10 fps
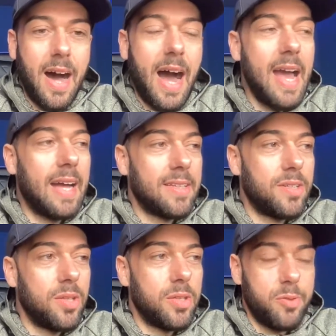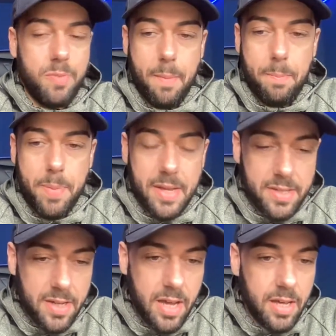I had to do this with my
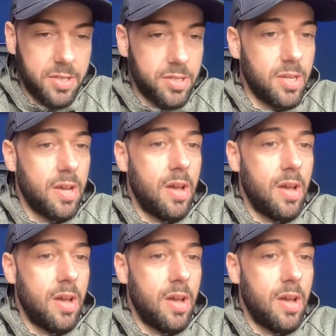business,